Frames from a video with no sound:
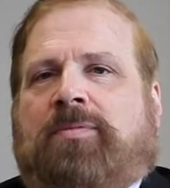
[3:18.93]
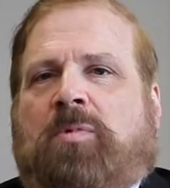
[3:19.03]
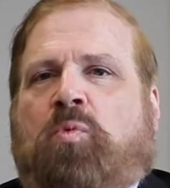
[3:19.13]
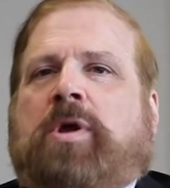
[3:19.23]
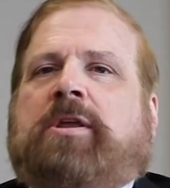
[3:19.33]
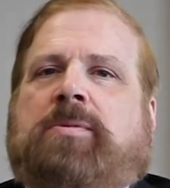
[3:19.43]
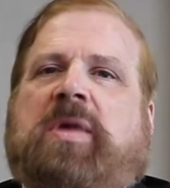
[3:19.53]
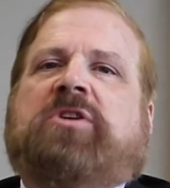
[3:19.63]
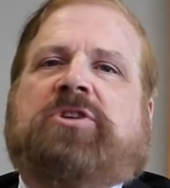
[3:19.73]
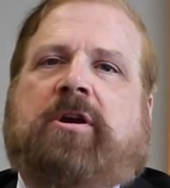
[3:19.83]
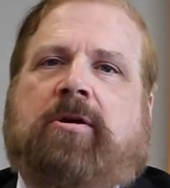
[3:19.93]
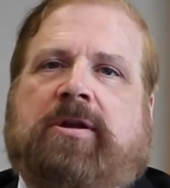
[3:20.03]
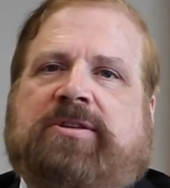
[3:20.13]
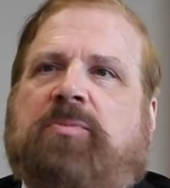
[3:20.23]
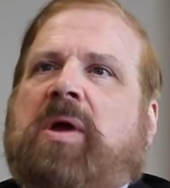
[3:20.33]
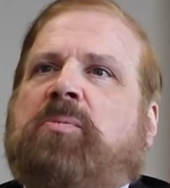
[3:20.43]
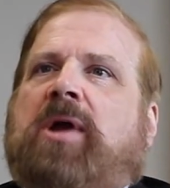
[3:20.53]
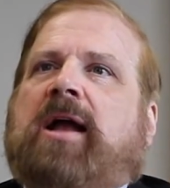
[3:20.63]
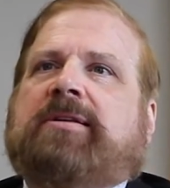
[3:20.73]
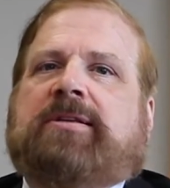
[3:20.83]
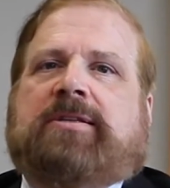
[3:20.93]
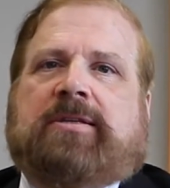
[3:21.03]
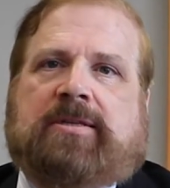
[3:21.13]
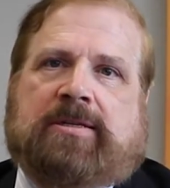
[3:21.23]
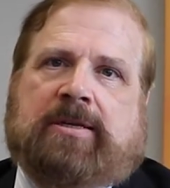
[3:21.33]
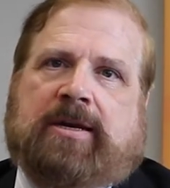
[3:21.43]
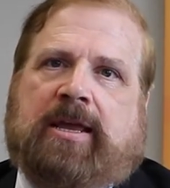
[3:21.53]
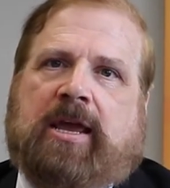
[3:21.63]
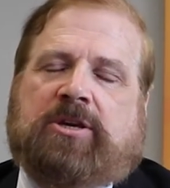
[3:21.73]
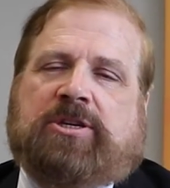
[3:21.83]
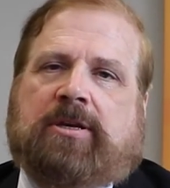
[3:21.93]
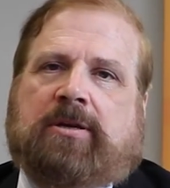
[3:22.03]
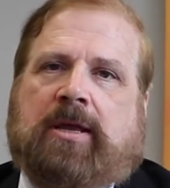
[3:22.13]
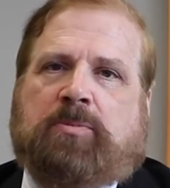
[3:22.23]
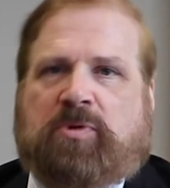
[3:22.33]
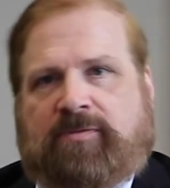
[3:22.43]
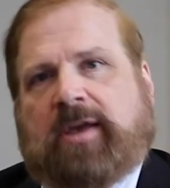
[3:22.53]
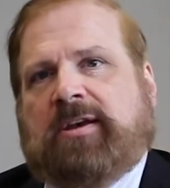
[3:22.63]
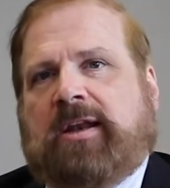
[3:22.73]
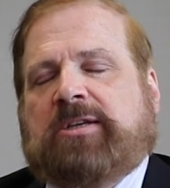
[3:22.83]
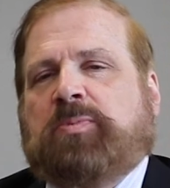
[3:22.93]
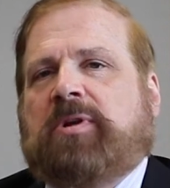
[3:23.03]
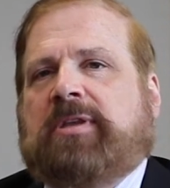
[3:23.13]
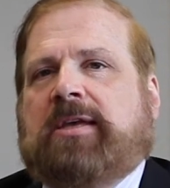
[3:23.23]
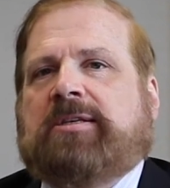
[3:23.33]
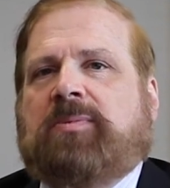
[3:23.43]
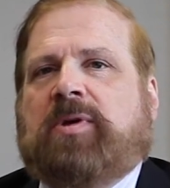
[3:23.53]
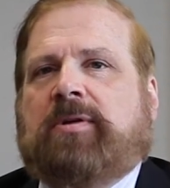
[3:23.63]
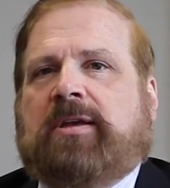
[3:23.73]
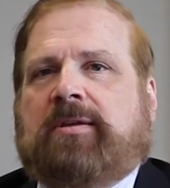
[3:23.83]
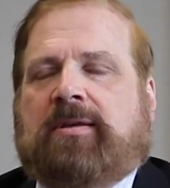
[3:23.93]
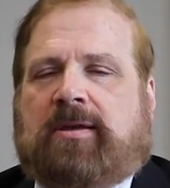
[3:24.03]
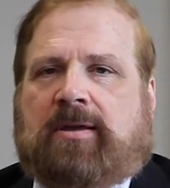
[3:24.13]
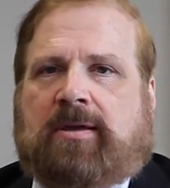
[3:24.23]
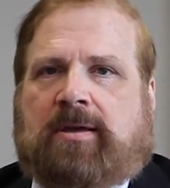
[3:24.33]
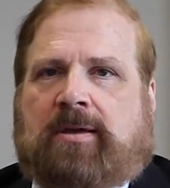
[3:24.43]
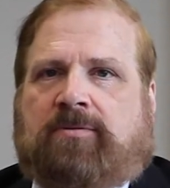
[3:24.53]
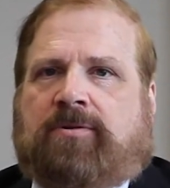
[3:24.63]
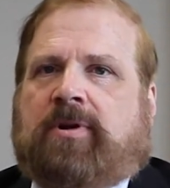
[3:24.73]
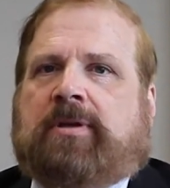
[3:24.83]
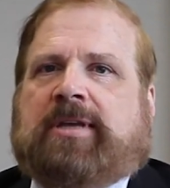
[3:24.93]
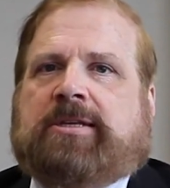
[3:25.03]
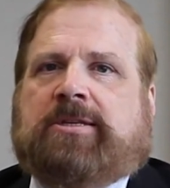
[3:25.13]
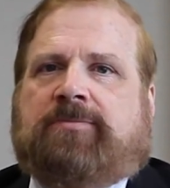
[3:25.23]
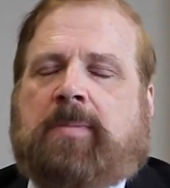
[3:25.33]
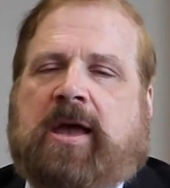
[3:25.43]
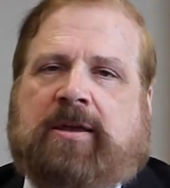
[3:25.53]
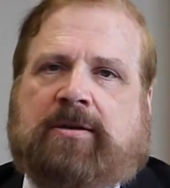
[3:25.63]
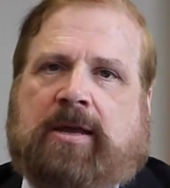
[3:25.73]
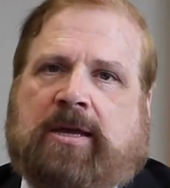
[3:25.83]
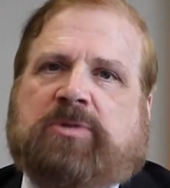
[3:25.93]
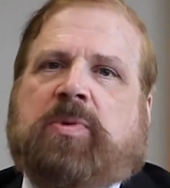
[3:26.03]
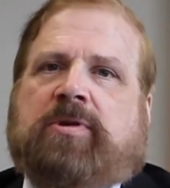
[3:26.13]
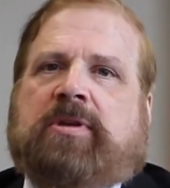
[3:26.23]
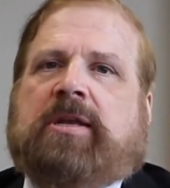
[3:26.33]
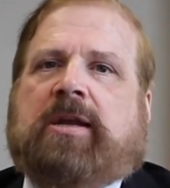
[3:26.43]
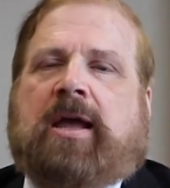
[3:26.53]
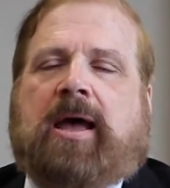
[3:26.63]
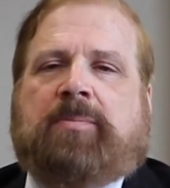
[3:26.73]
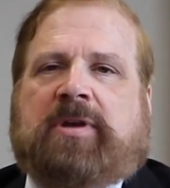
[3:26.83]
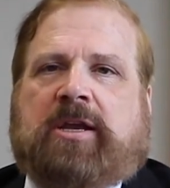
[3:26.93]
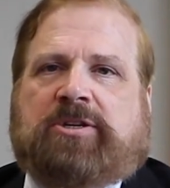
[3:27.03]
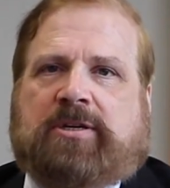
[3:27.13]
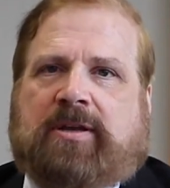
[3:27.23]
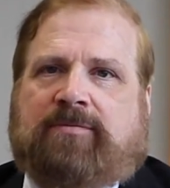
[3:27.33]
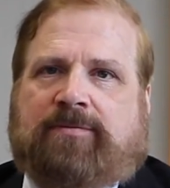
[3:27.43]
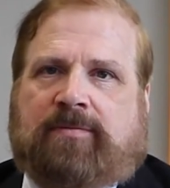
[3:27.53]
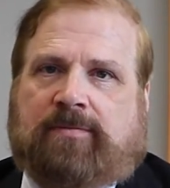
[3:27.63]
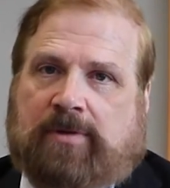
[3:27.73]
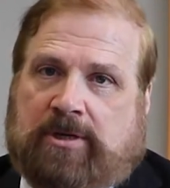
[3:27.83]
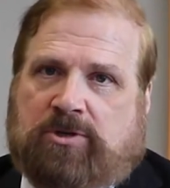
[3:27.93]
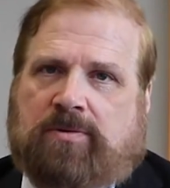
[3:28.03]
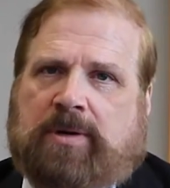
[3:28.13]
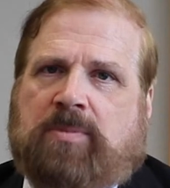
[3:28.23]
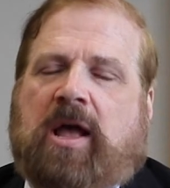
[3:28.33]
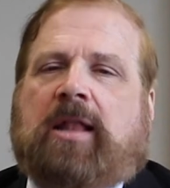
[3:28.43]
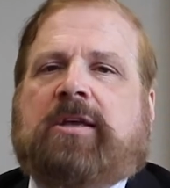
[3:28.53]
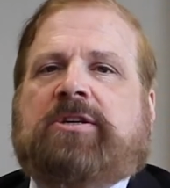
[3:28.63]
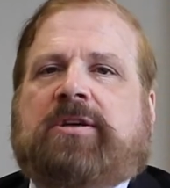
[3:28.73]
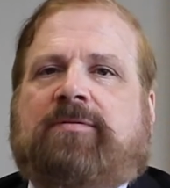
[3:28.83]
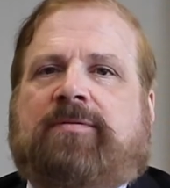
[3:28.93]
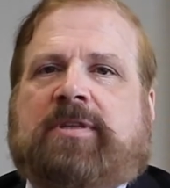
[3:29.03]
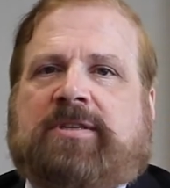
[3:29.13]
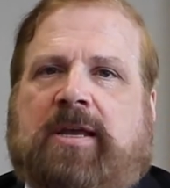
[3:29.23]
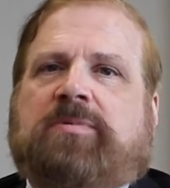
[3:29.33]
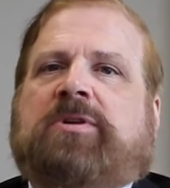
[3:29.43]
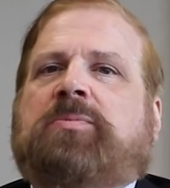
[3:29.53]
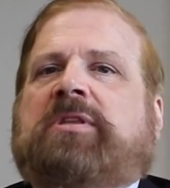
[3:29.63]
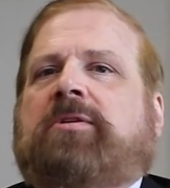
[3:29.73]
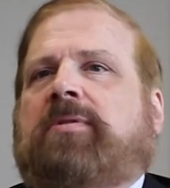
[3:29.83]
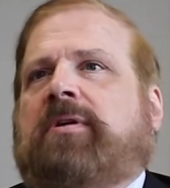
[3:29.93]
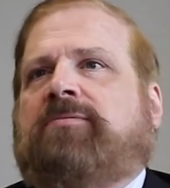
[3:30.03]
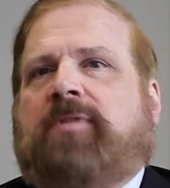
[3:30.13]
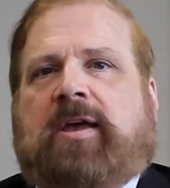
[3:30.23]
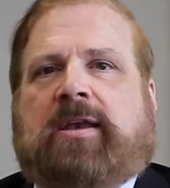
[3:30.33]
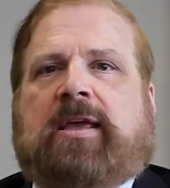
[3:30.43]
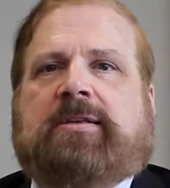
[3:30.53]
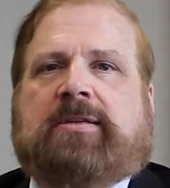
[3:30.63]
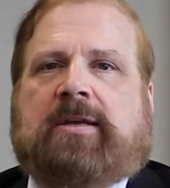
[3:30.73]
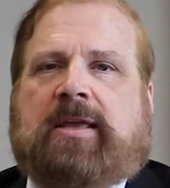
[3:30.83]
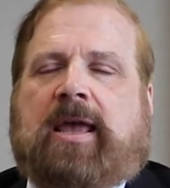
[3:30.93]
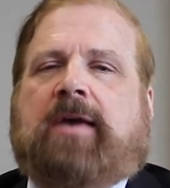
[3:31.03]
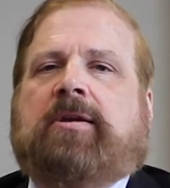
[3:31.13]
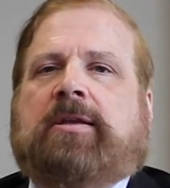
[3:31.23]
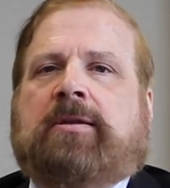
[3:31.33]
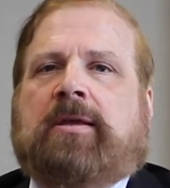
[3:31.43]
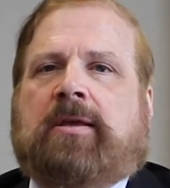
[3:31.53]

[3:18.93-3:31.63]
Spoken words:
One of the major areas of my practice is litigation and providing expert testimony. For a testifying expert, you need a combination of extreme knowledge of the subject material, finance and accounting,